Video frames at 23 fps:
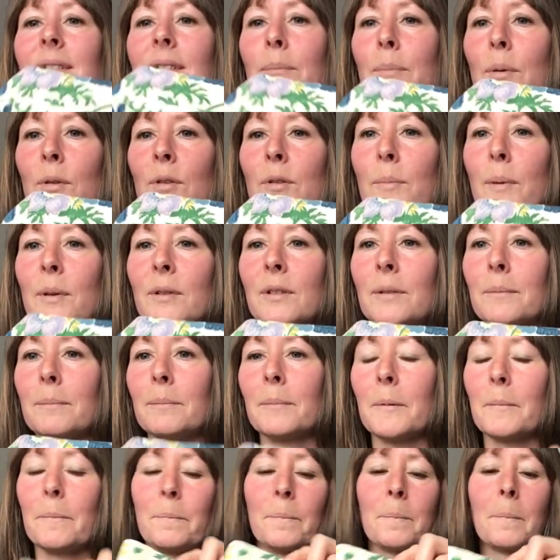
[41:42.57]
a box bottom,
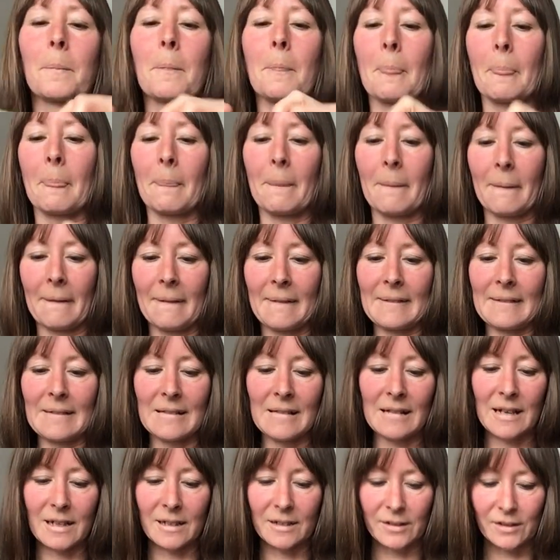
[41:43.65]

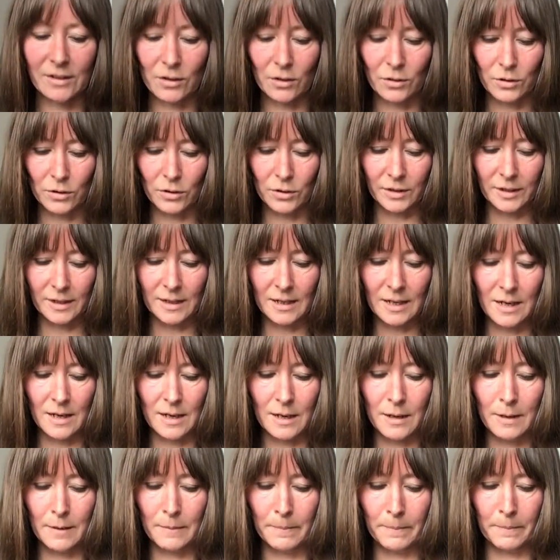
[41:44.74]
and it's got
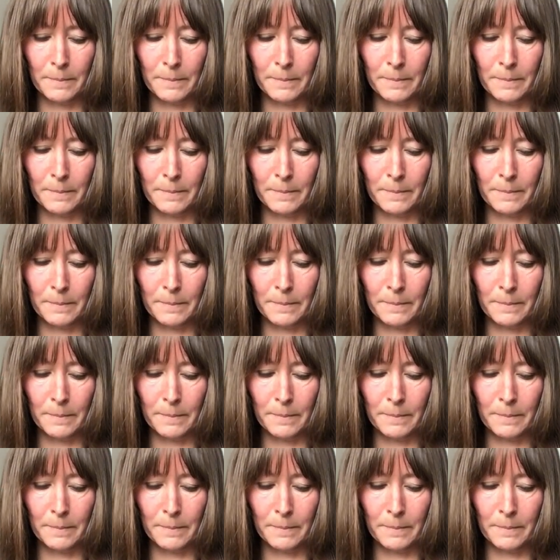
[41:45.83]
a